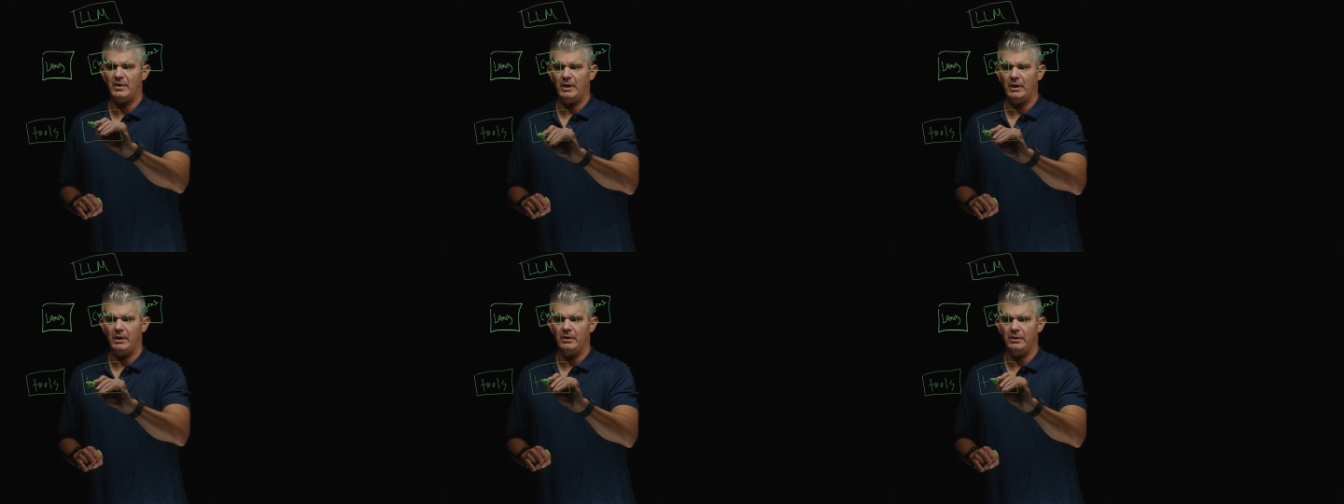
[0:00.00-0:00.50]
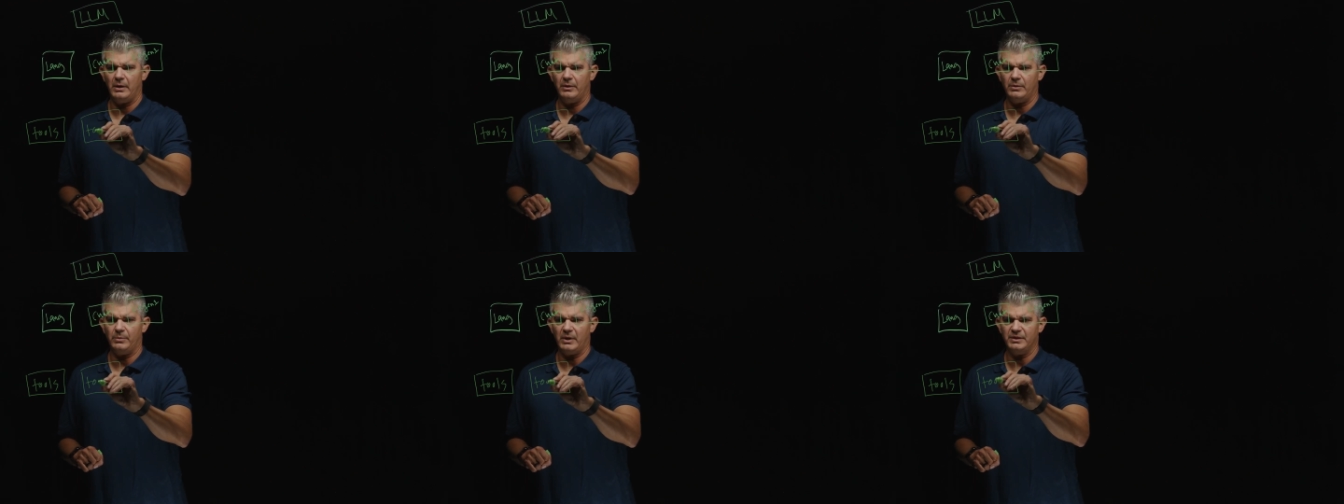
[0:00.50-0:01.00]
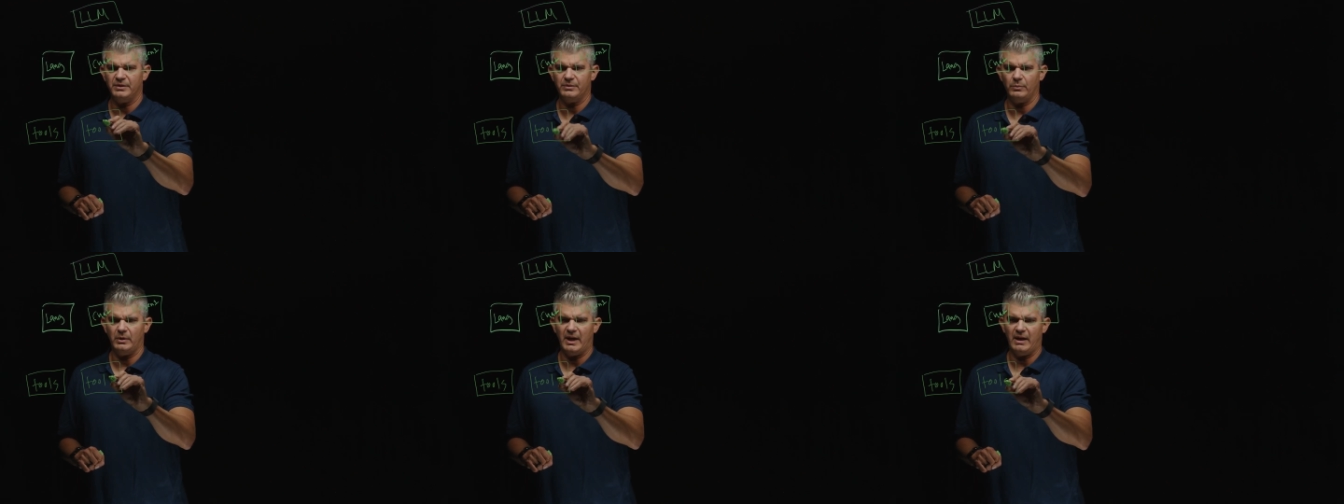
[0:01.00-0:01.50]
And
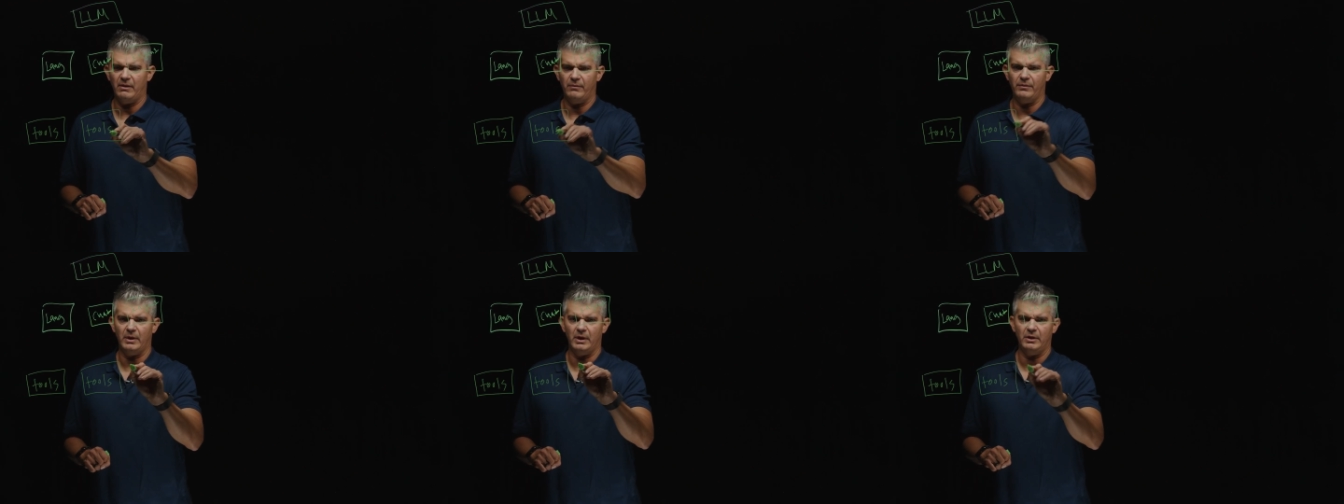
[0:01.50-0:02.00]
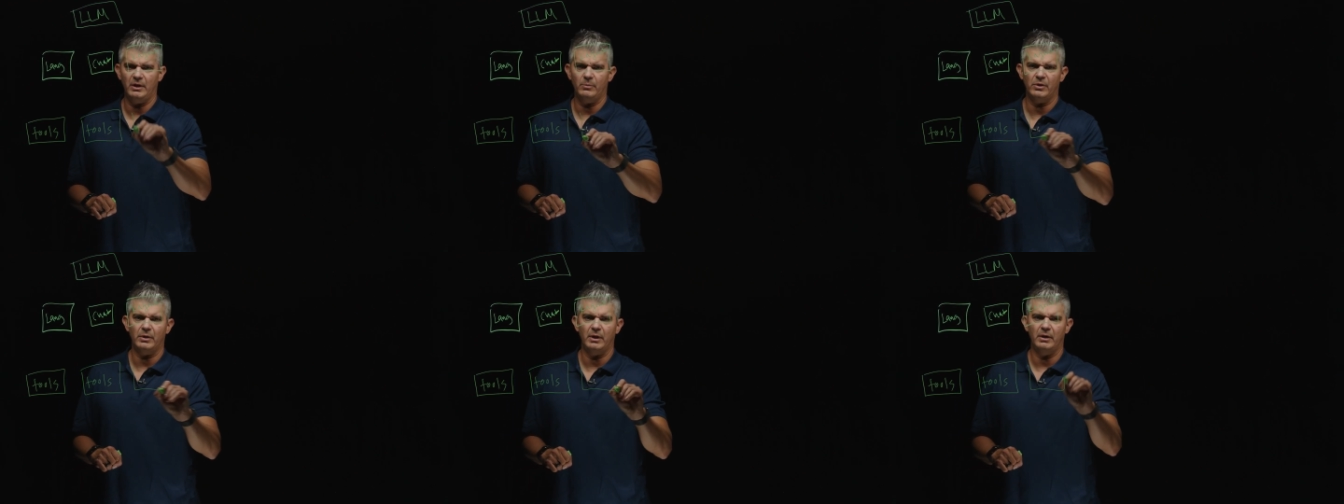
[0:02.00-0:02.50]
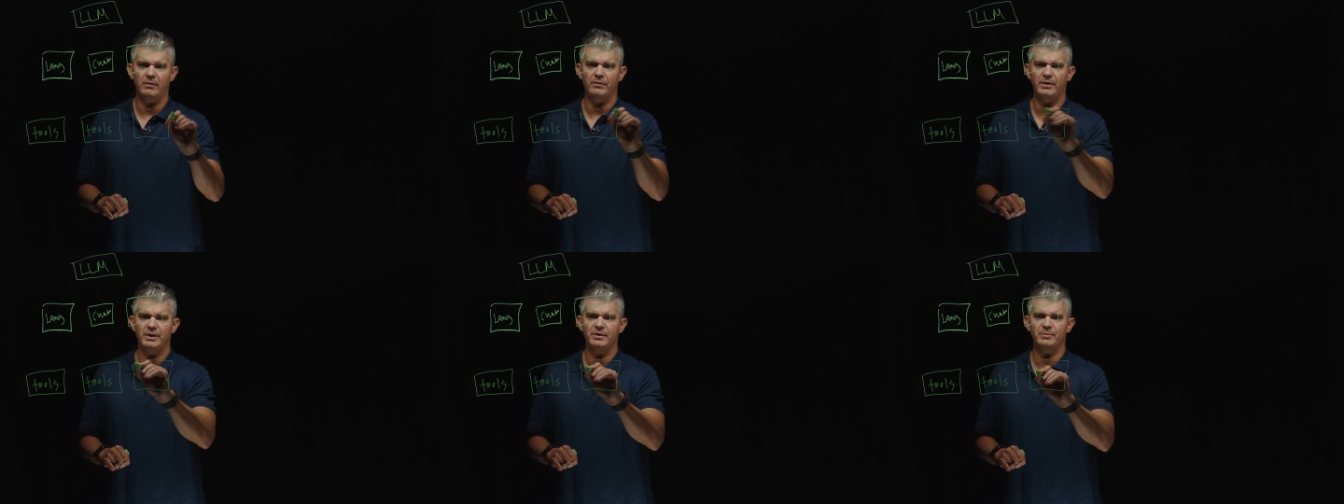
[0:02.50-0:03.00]
enterprises will have a number
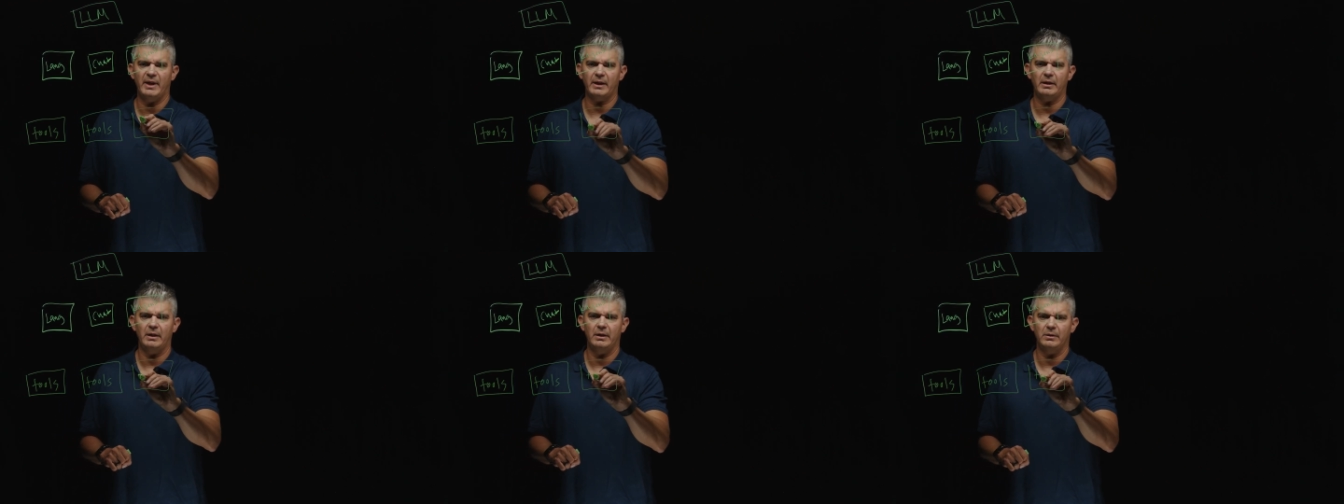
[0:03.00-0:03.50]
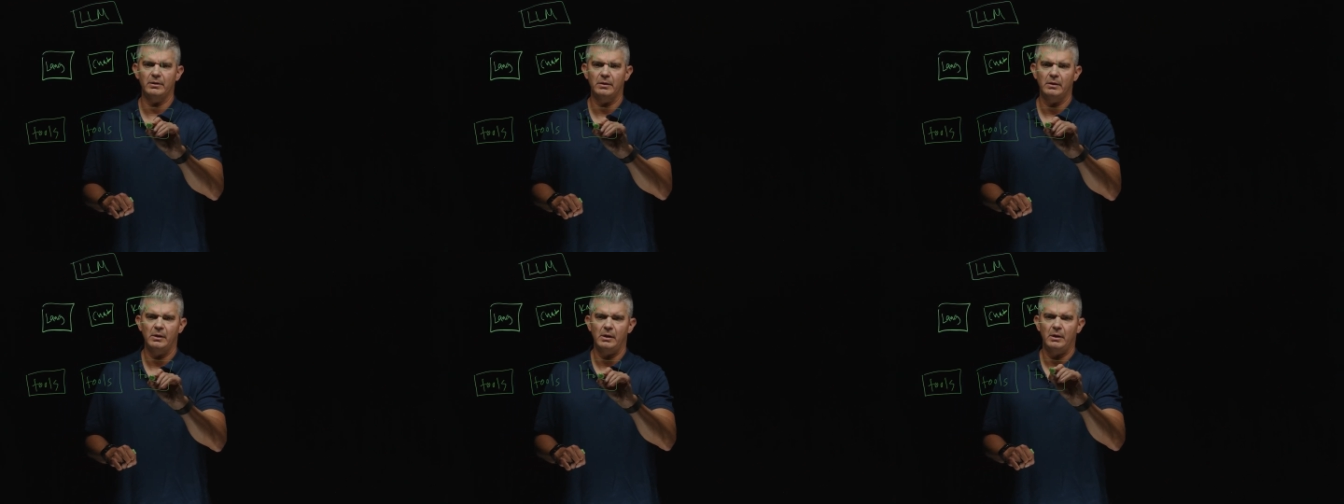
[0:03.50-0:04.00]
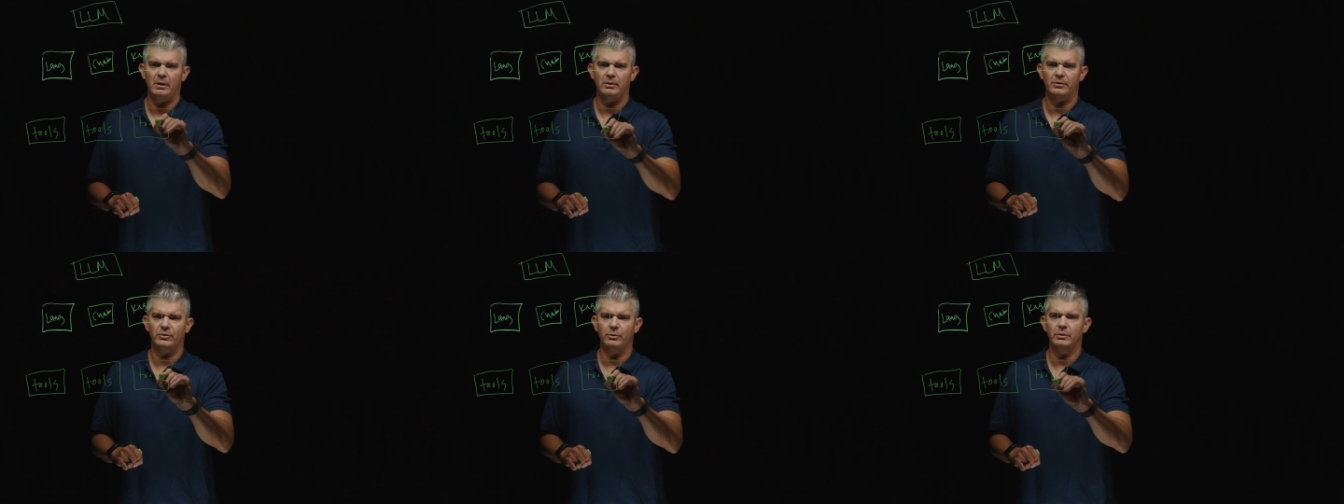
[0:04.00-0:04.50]
of these back-end
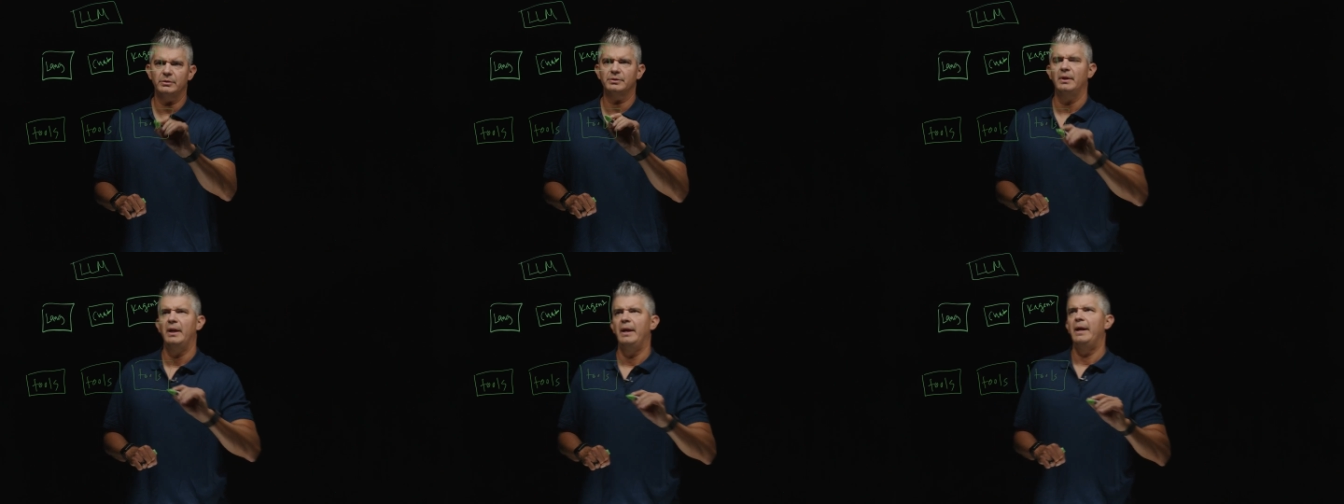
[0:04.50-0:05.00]
tools.